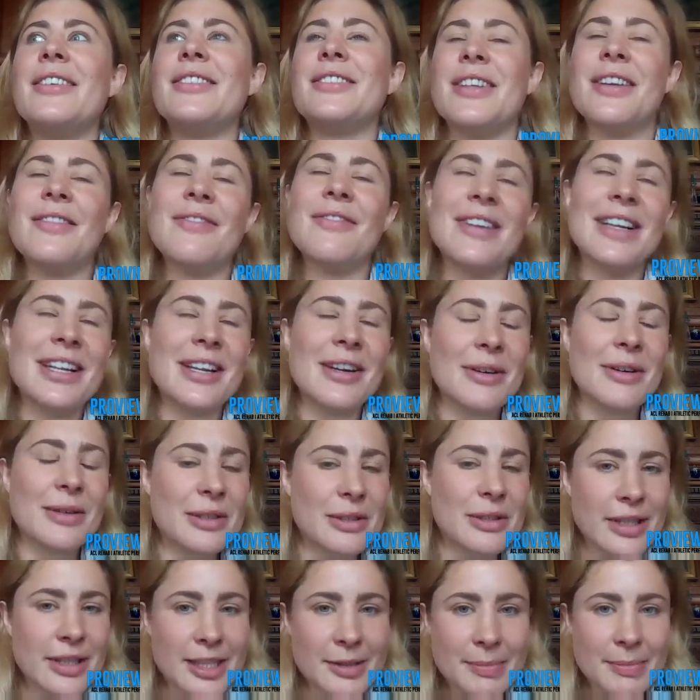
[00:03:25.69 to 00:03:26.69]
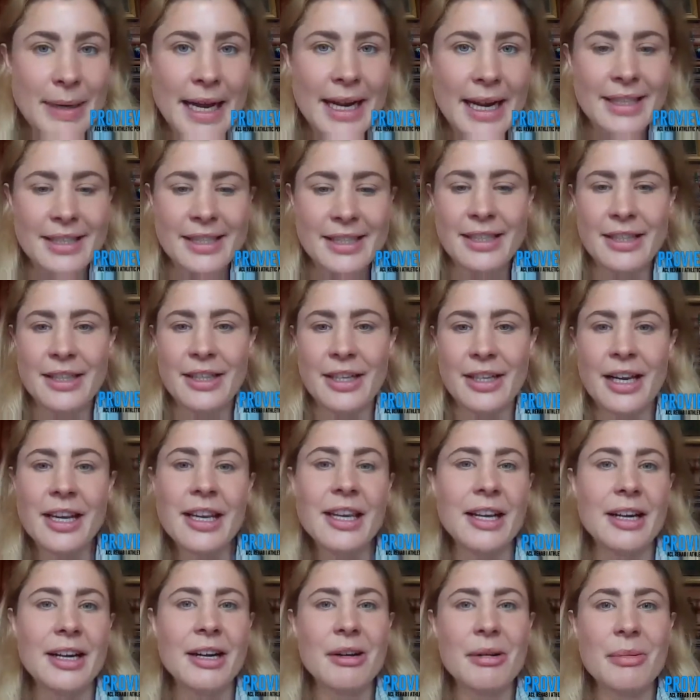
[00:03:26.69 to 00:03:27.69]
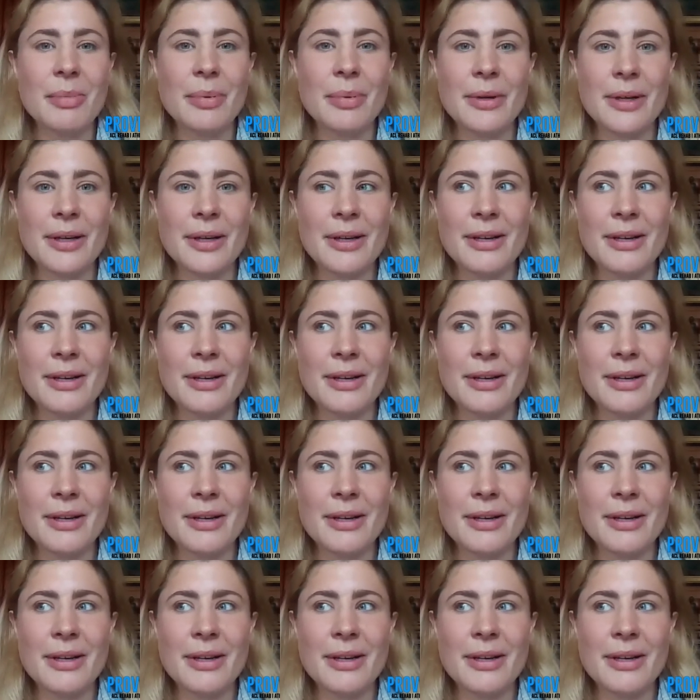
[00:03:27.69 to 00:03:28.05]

really know what to expect, and the club